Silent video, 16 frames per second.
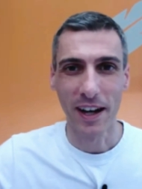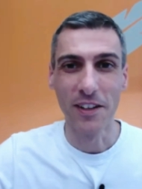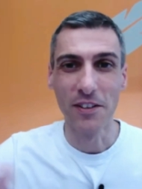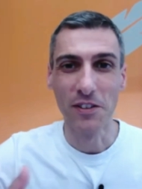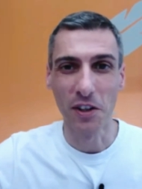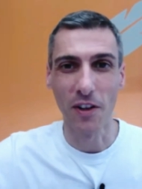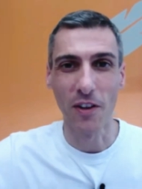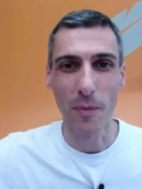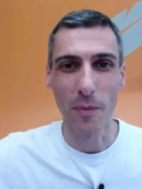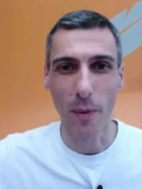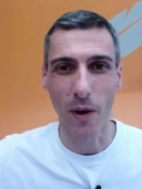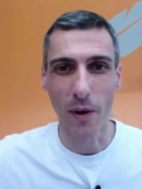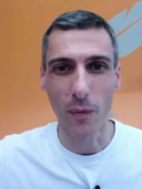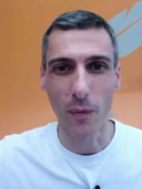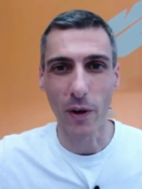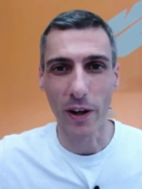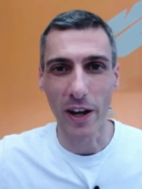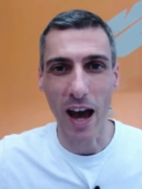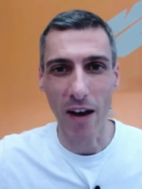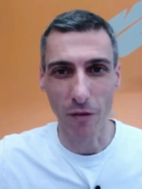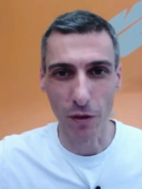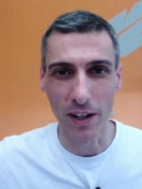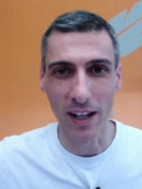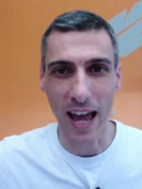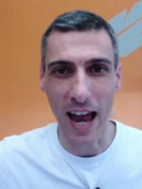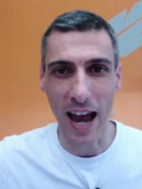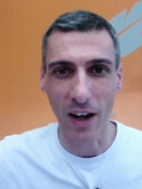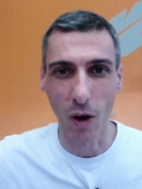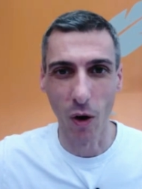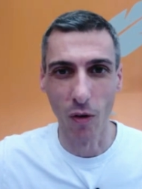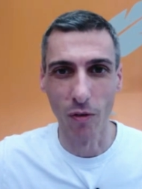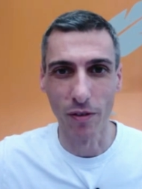Until the point where you have a real
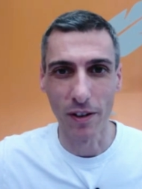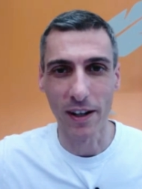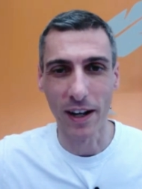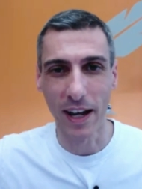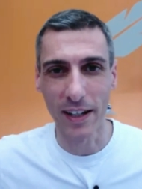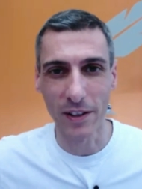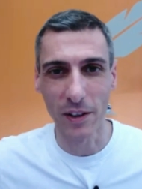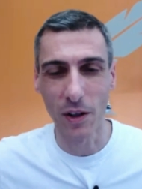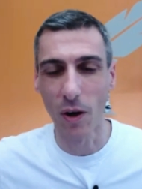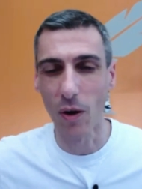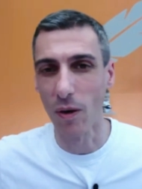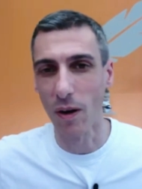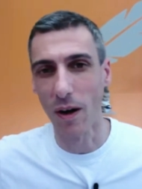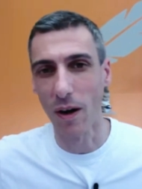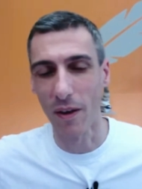hangover and you know,